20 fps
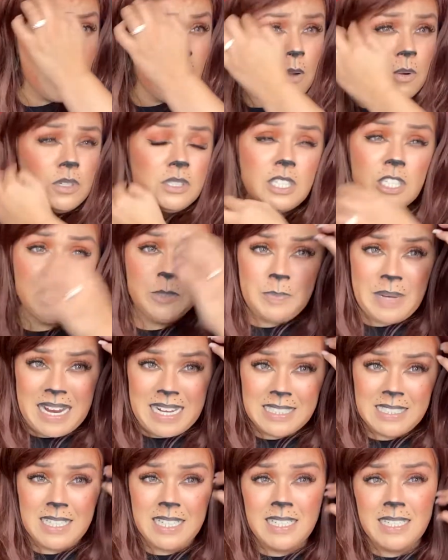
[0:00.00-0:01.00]
I will touch
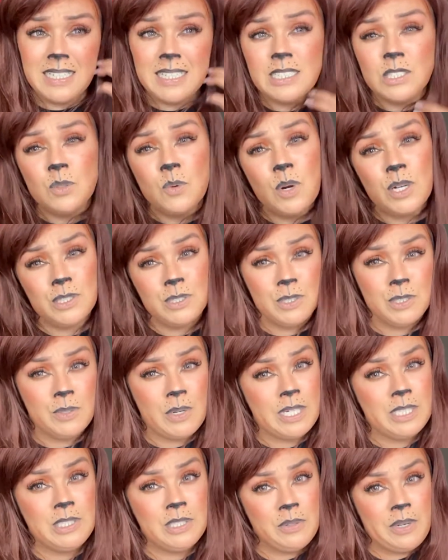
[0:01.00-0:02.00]
base at least once or
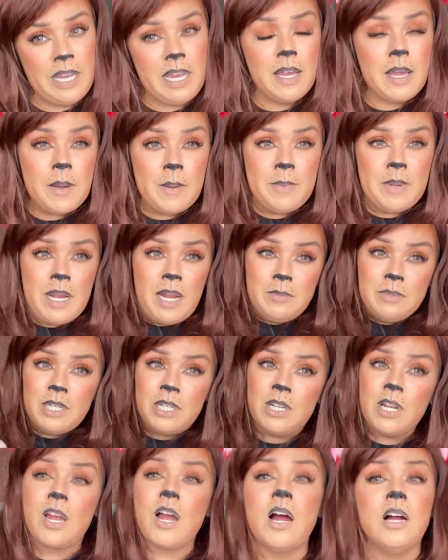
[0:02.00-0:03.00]
twice a week, but I'm
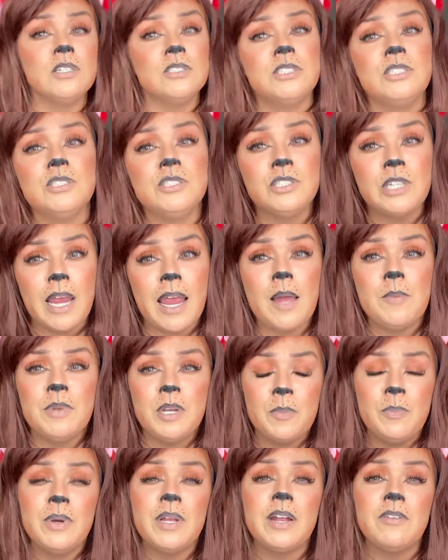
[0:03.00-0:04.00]
gonna concentrate. I'm
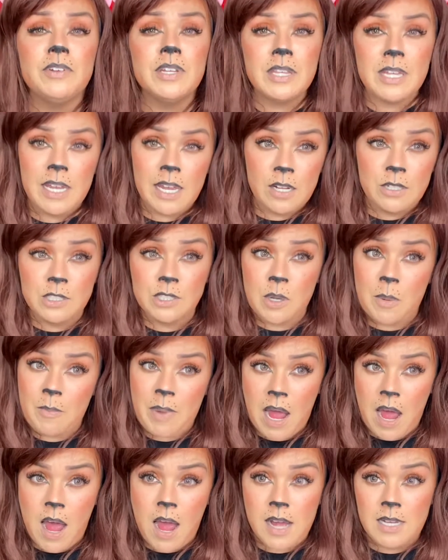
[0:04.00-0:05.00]
gonna put everything else
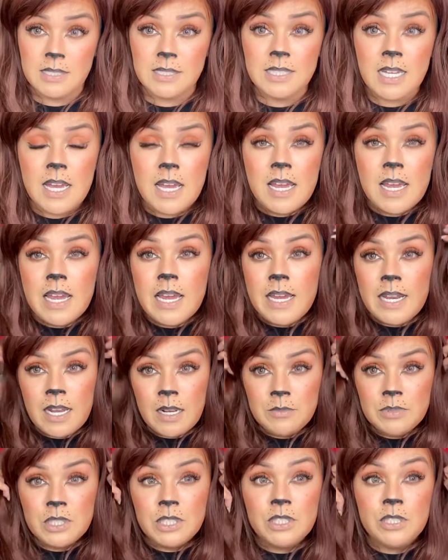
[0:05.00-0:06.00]
on pause and
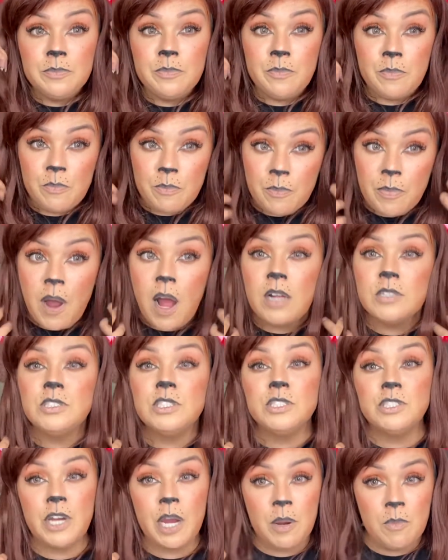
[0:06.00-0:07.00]
I'm gonna
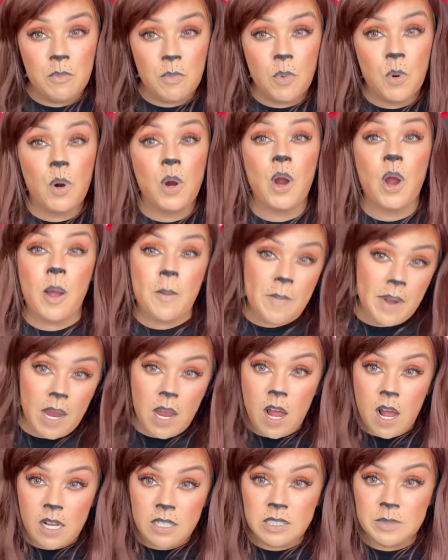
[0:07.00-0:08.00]
concentrate more on
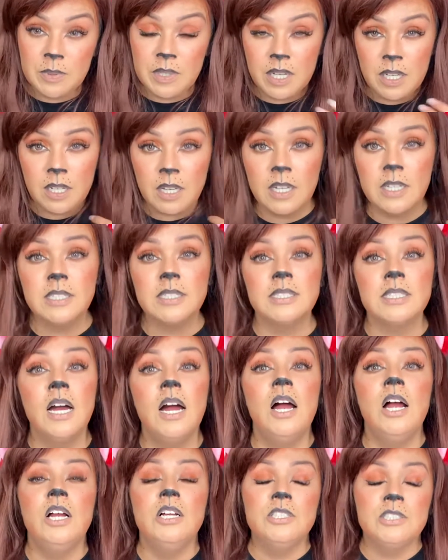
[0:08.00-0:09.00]
my cosplay looks.
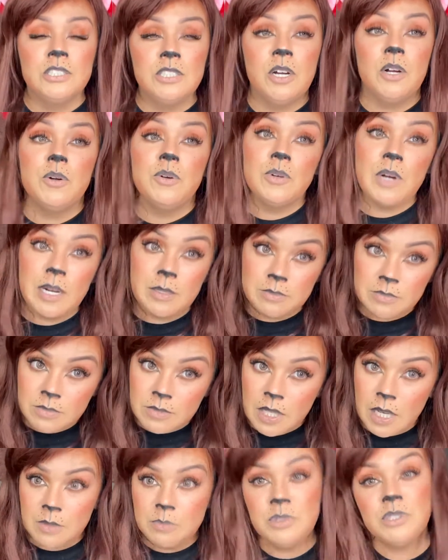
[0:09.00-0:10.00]
So
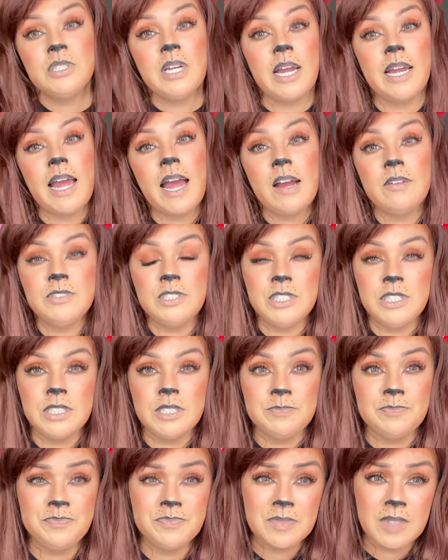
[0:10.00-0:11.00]
I'm, I'm I have
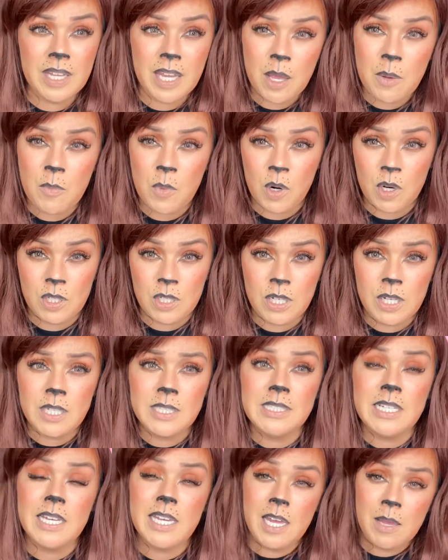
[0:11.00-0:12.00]
to get more
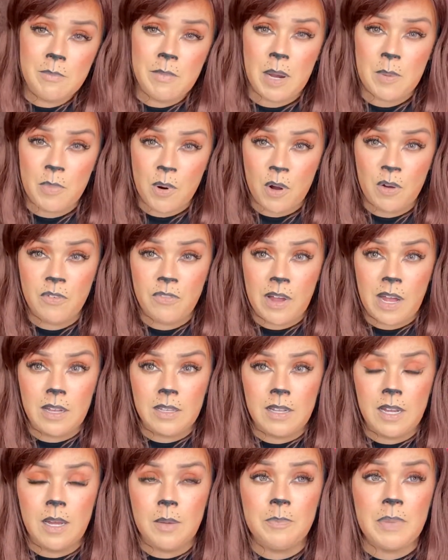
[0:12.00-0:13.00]
looks and keep my
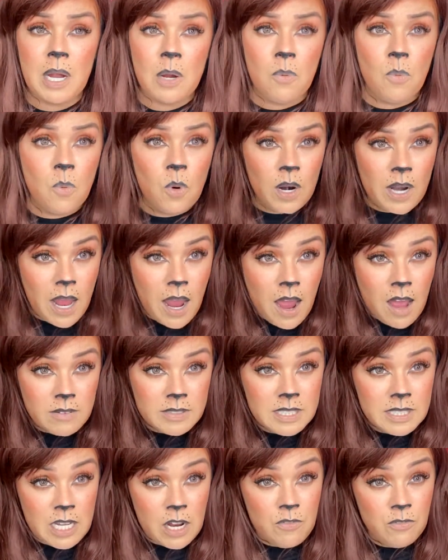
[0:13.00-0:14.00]
profile up. I wanna
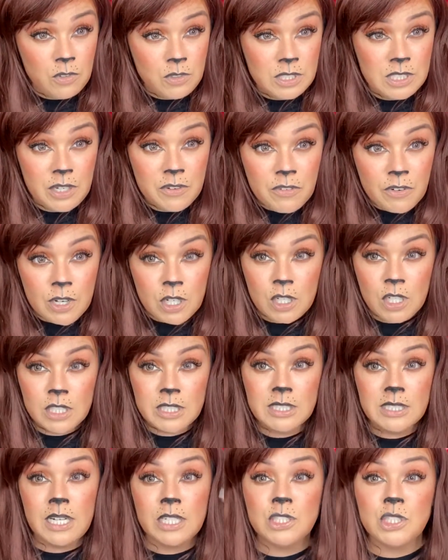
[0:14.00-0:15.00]
have several different
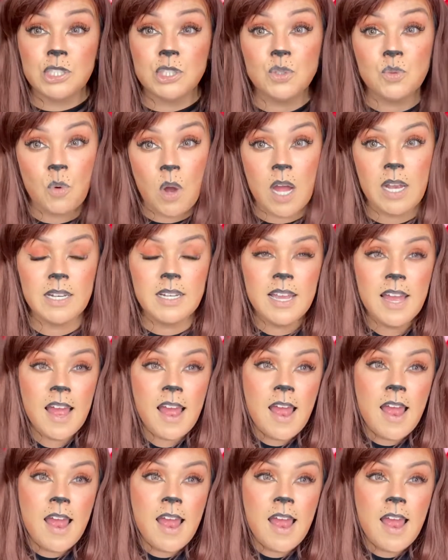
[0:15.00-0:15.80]
looks, not just one.